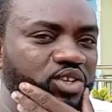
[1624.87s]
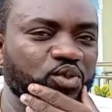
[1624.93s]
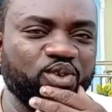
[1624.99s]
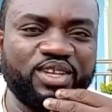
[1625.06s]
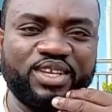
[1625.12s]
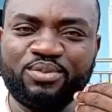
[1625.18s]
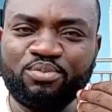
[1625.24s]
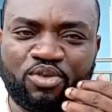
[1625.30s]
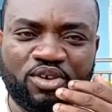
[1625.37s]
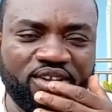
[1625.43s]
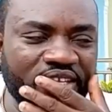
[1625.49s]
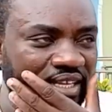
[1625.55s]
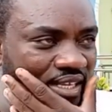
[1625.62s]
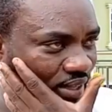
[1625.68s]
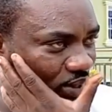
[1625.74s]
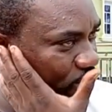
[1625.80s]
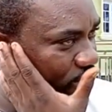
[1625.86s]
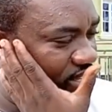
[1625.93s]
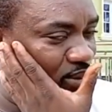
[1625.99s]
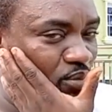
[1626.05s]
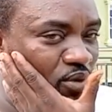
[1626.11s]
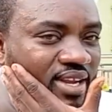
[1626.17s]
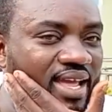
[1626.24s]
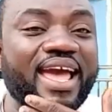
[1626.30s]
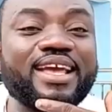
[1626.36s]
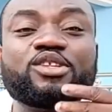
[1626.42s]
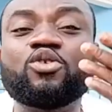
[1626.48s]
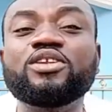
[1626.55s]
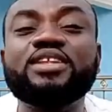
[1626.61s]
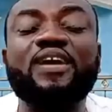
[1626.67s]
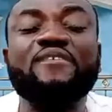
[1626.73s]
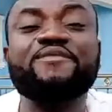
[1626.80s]
You need money. You need money." I
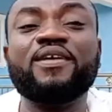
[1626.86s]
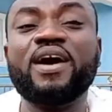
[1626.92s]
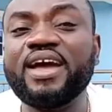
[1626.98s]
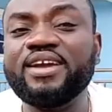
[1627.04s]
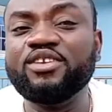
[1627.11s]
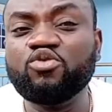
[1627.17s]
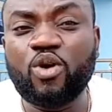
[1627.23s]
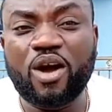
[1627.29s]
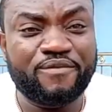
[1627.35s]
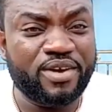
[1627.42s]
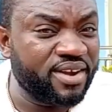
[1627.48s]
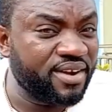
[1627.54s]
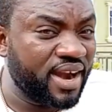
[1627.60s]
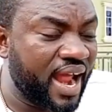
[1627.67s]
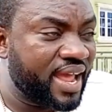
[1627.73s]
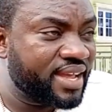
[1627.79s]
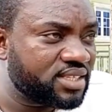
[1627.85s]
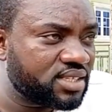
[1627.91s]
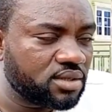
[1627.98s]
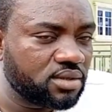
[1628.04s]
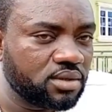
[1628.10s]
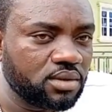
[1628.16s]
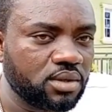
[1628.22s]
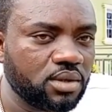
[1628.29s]
told her, "Fine, you are very right,